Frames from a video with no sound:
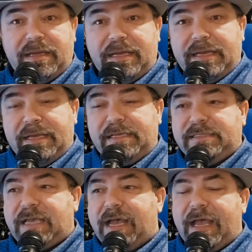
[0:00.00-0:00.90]
his
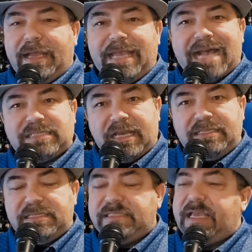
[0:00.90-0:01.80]
gas
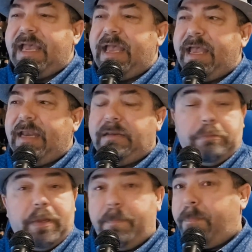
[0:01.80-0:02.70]
license, and
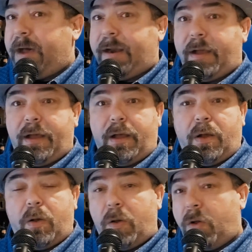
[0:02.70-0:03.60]
he bought a
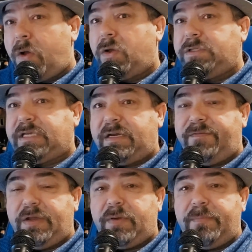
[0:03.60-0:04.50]
whole ton of
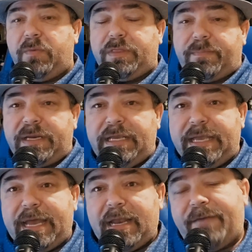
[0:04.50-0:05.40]
equipment with the money he
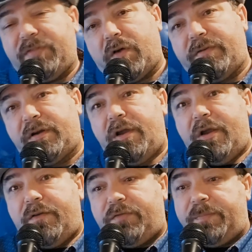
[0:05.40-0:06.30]
had left over
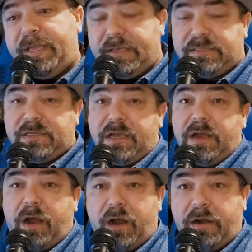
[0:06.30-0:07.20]
from his
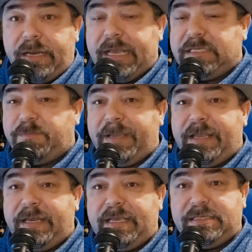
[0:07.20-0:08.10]
RESP, and
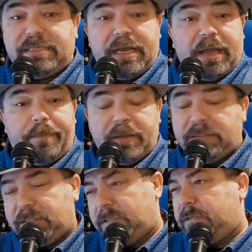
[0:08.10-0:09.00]
he's set up
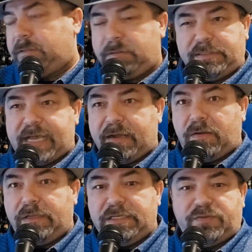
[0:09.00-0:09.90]
to tackle
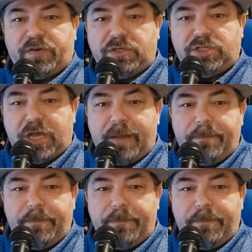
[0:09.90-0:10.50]
his first job.